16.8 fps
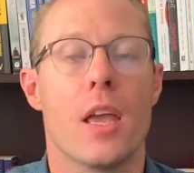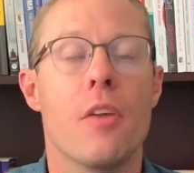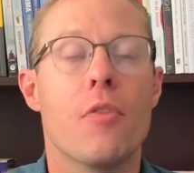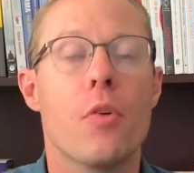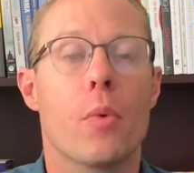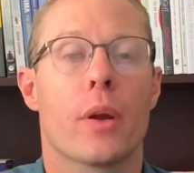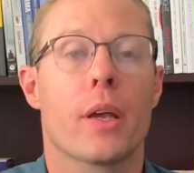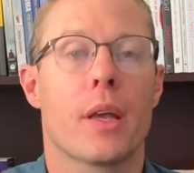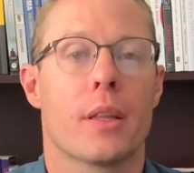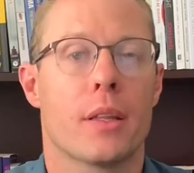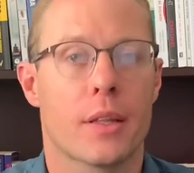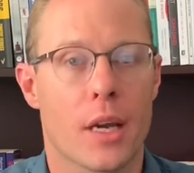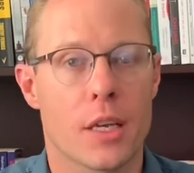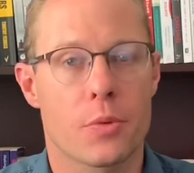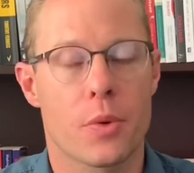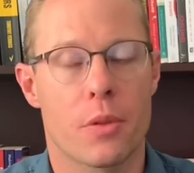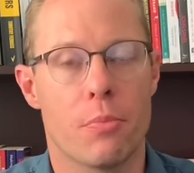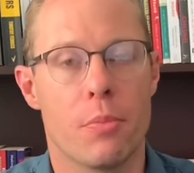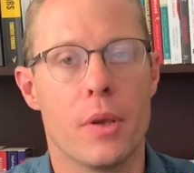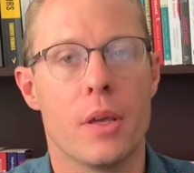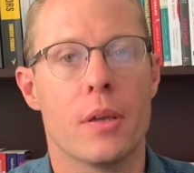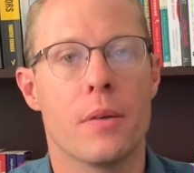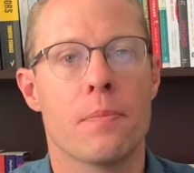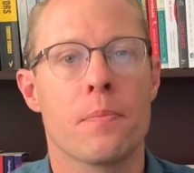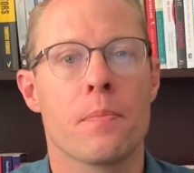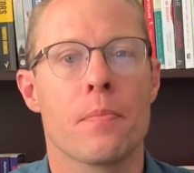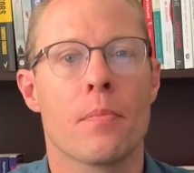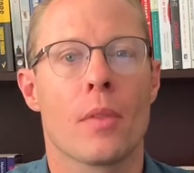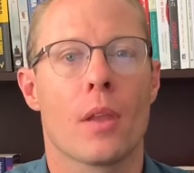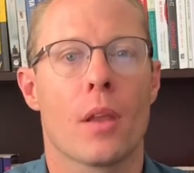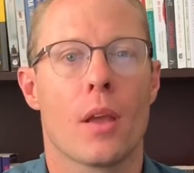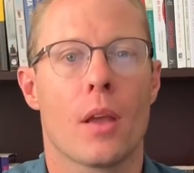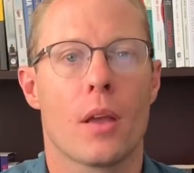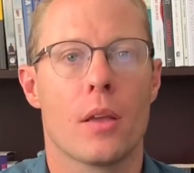If you want to get in touch with me,
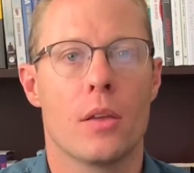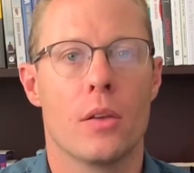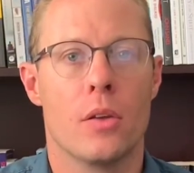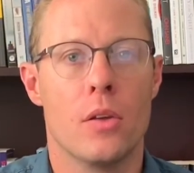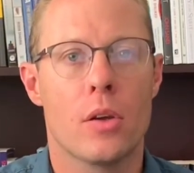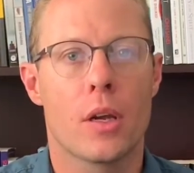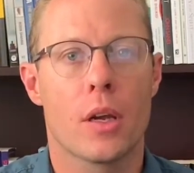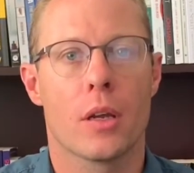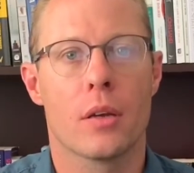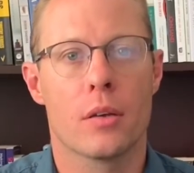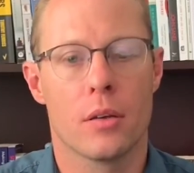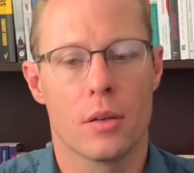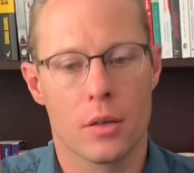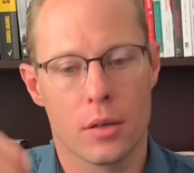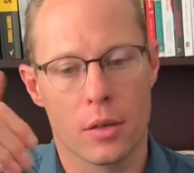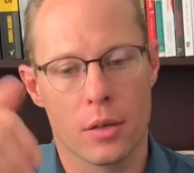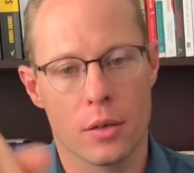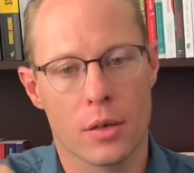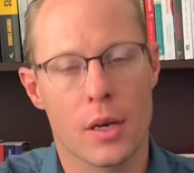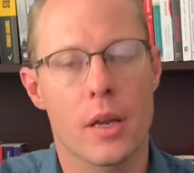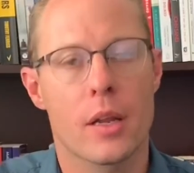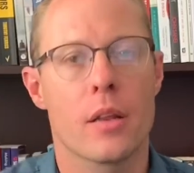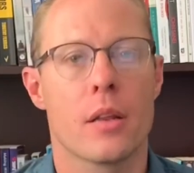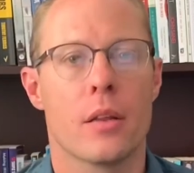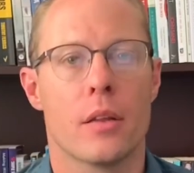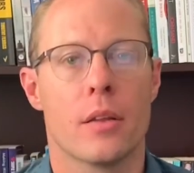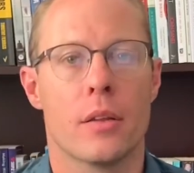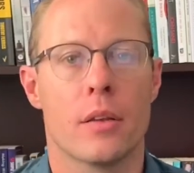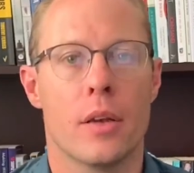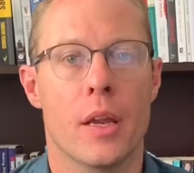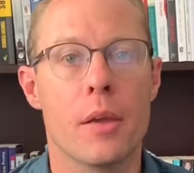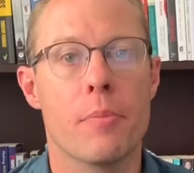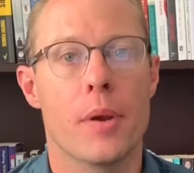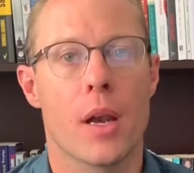you can click the
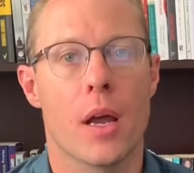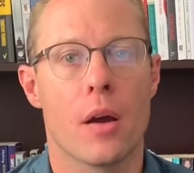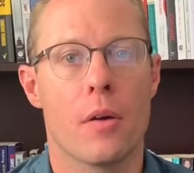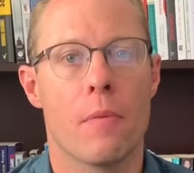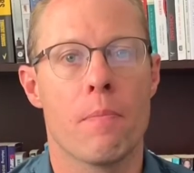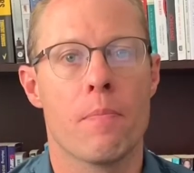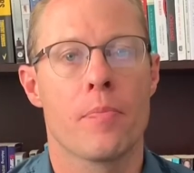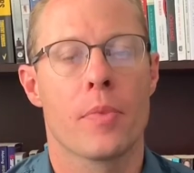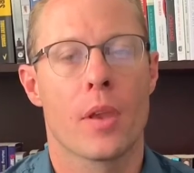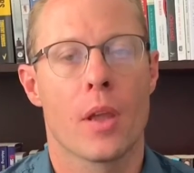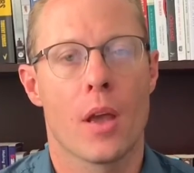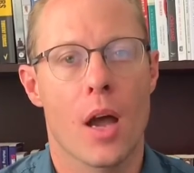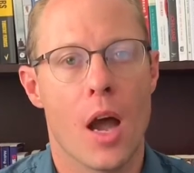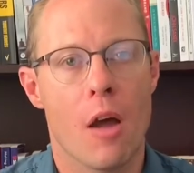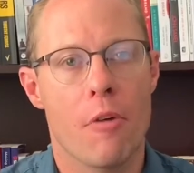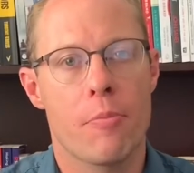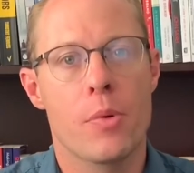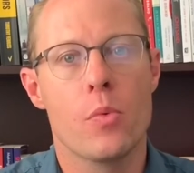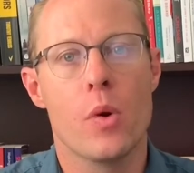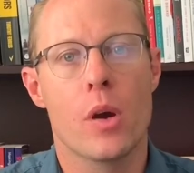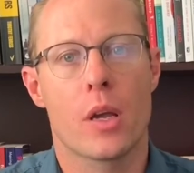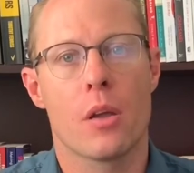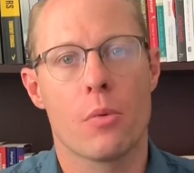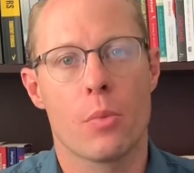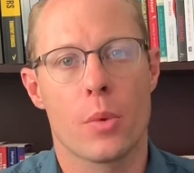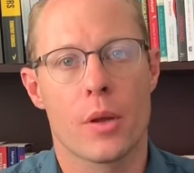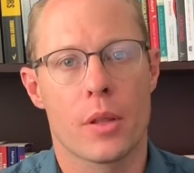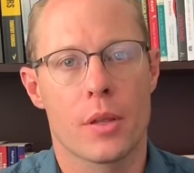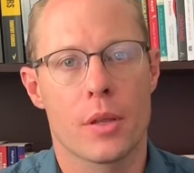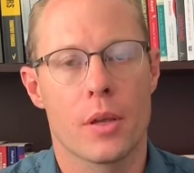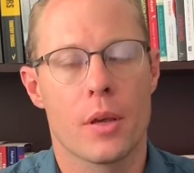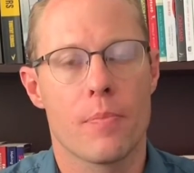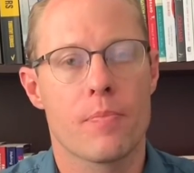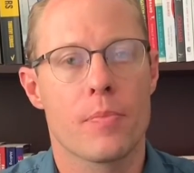link below. I've been working
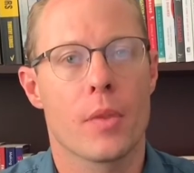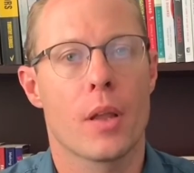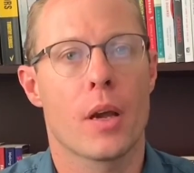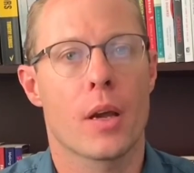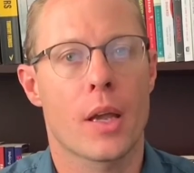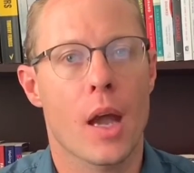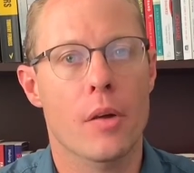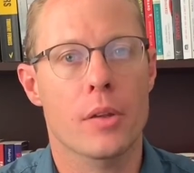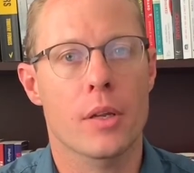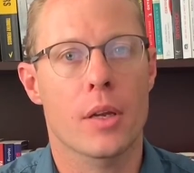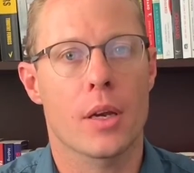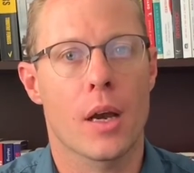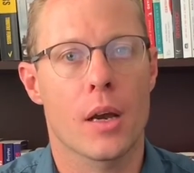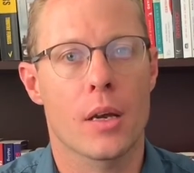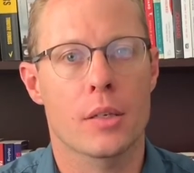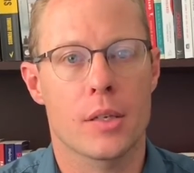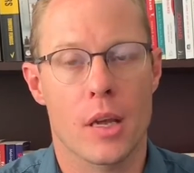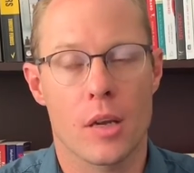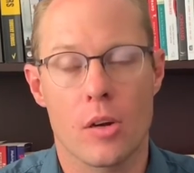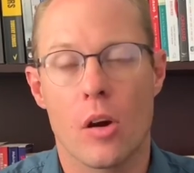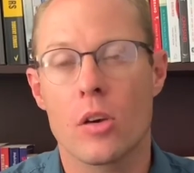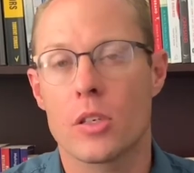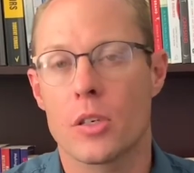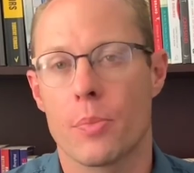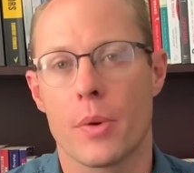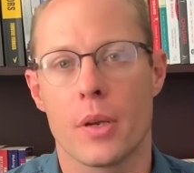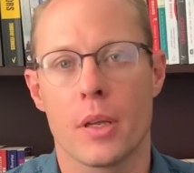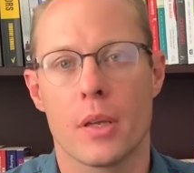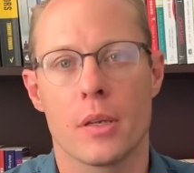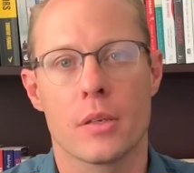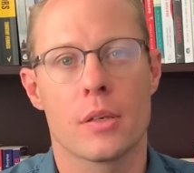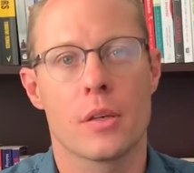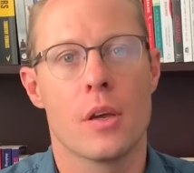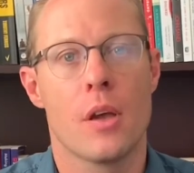with accounting clients and
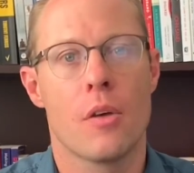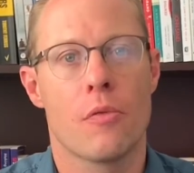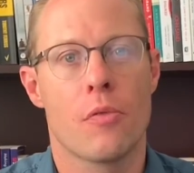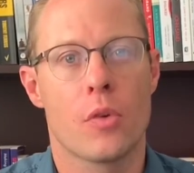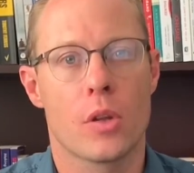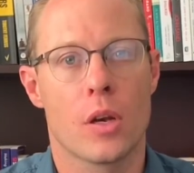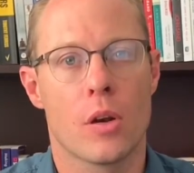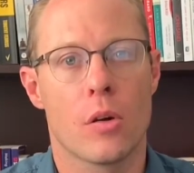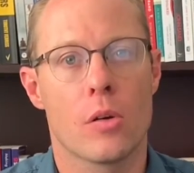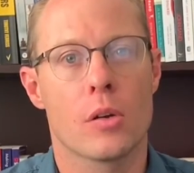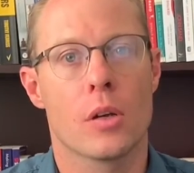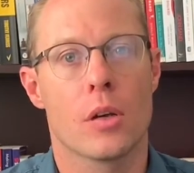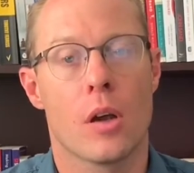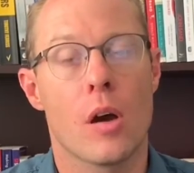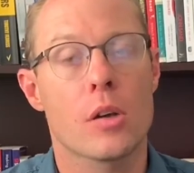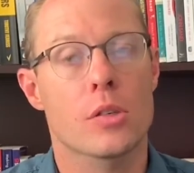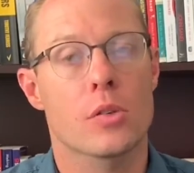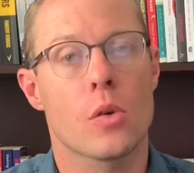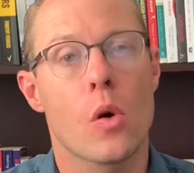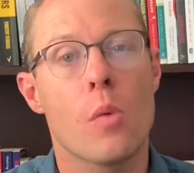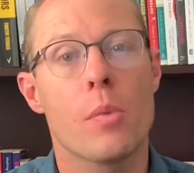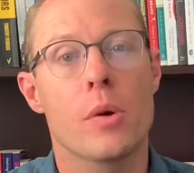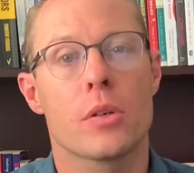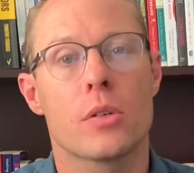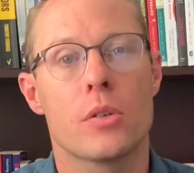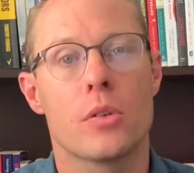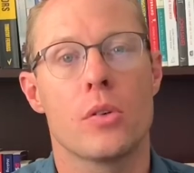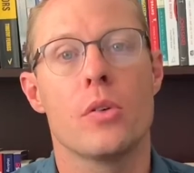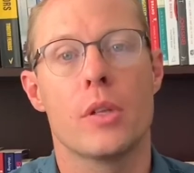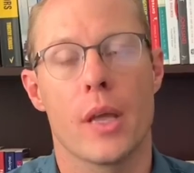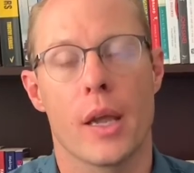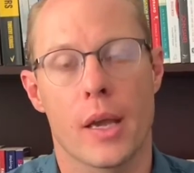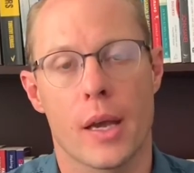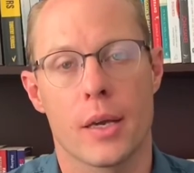entrepreneurs for the last almost
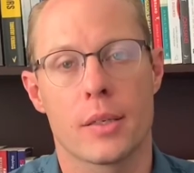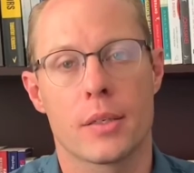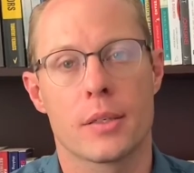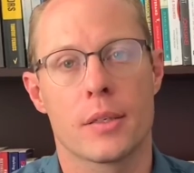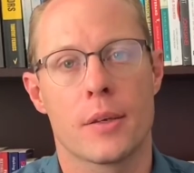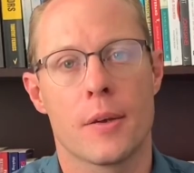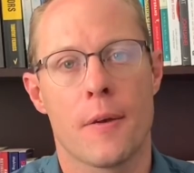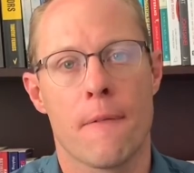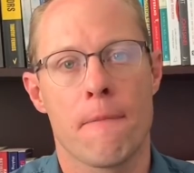2 decades.